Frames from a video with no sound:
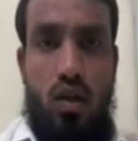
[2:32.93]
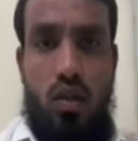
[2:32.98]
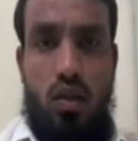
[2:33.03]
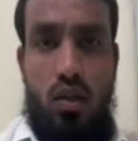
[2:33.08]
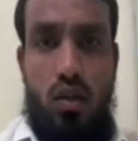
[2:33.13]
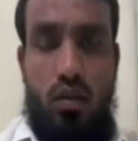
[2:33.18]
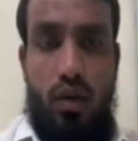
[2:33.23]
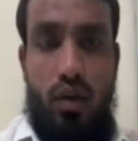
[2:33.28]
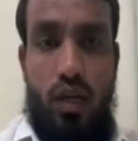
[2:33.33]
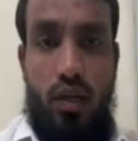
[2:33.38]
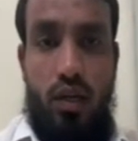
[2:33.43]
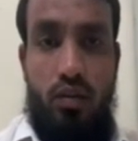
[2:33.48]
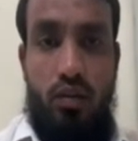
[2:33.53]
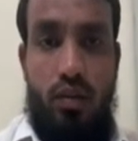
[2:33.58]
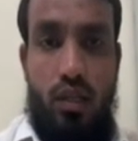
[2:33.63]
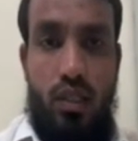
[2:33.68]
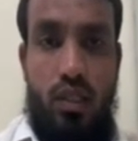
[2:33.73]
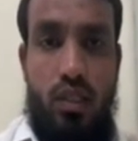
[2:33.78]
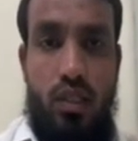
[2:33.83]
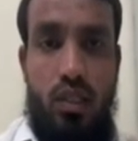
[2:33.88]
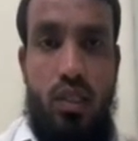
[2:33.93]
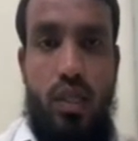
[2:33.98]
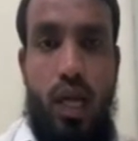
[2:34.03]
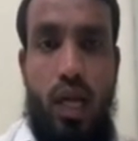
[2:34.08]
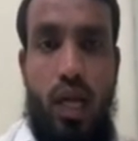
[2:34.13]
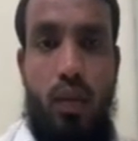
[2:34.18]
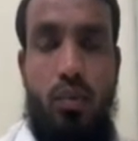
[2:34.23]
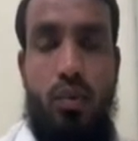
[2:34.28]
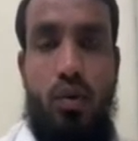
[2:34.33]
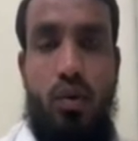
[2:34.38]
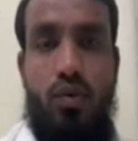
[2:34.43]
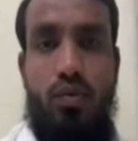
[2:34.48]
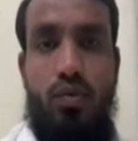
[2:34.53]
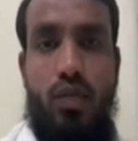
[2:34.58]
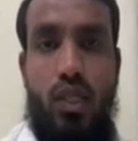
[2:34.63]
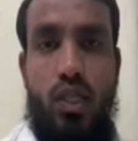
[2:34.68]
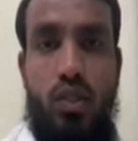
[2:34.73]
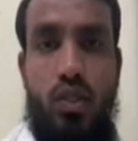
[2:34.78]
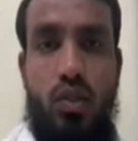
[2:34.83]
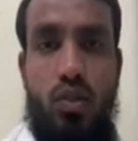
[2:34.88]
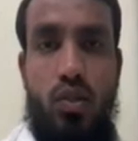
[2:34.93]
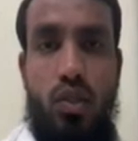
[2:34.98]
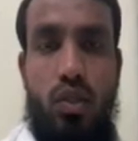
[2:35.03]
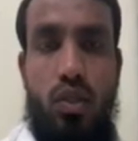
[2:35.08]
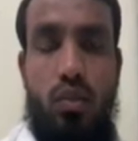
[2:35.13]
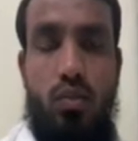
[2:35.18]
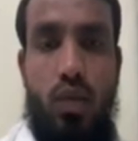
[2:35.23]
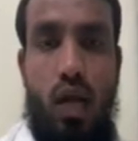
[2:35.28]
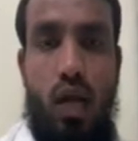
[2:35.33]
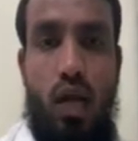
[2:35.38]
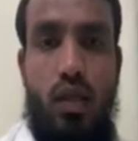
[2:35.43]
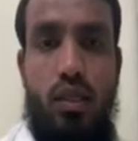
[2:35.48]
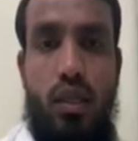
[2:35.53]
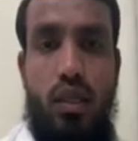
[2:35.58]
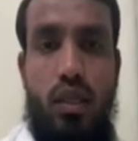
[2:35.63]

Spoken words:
the very first type of tissue in plant,